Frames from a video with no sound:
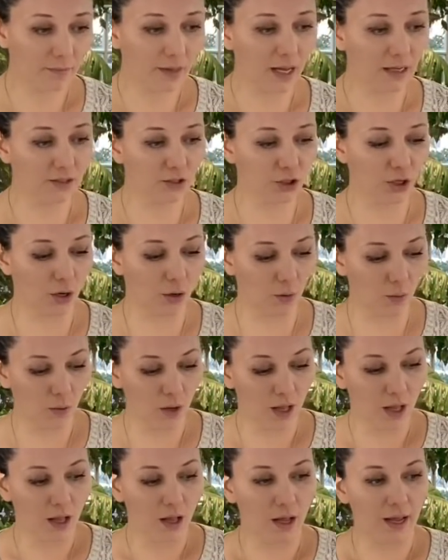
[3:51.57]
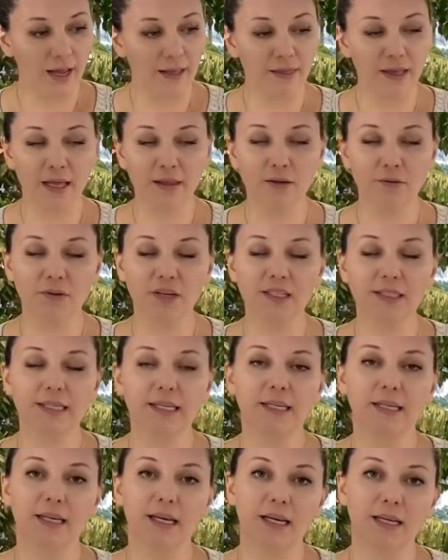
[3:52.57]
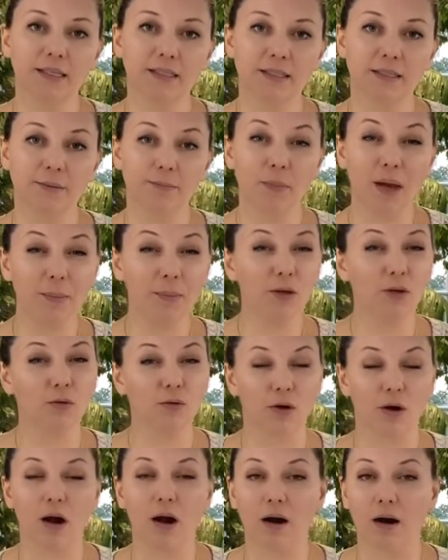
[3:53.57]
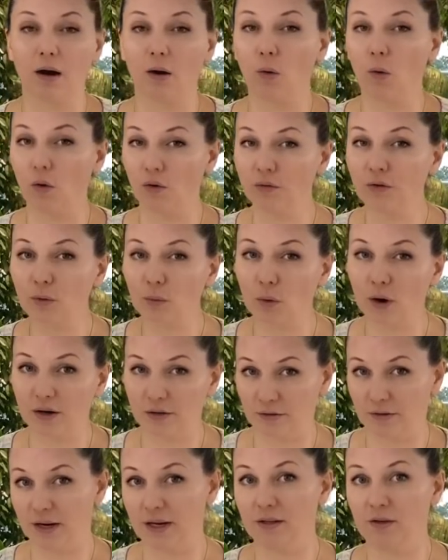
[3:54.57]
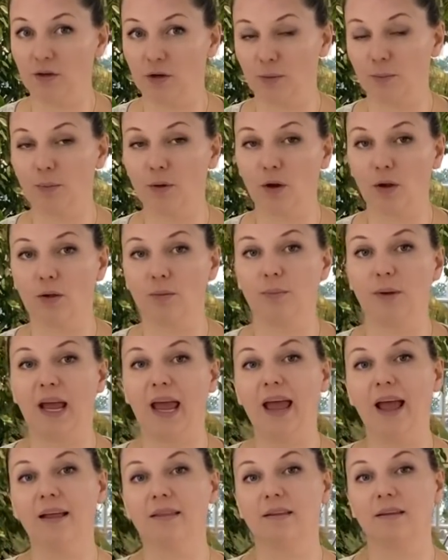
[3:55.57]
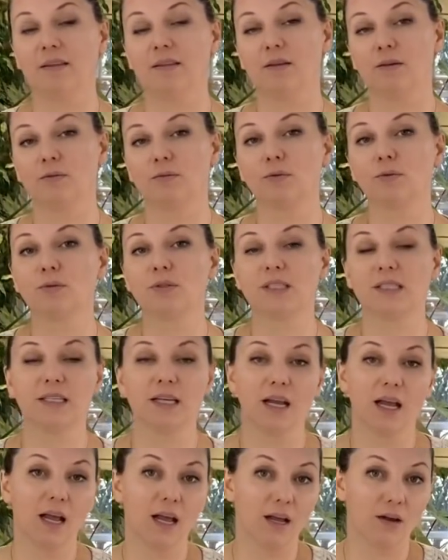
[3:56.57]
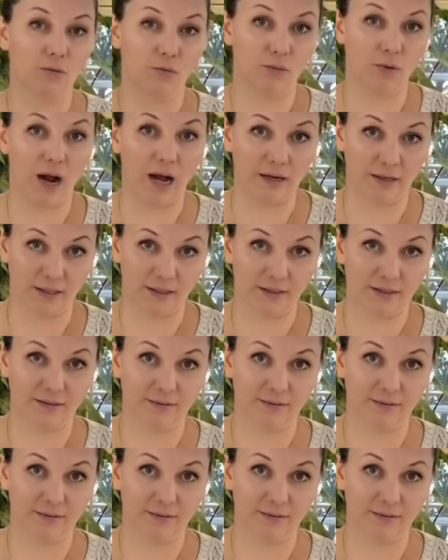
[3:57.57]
So another reason is maybe you are overwatering your bulb and the roots rotted.